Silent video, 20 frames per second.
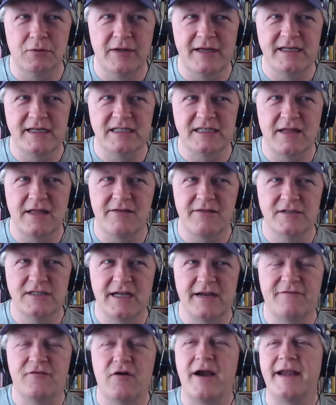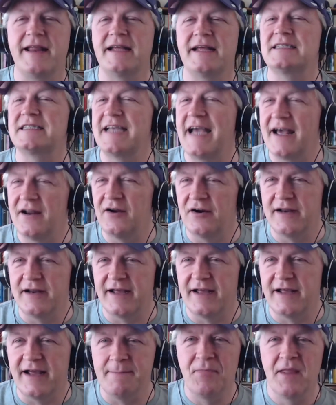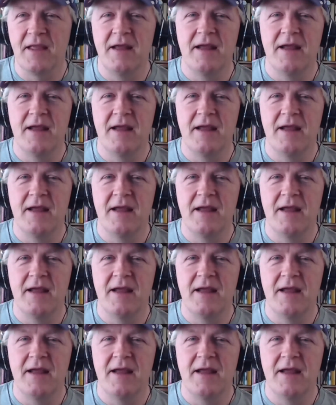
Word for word: place on Thursday, Friday, and Saturday.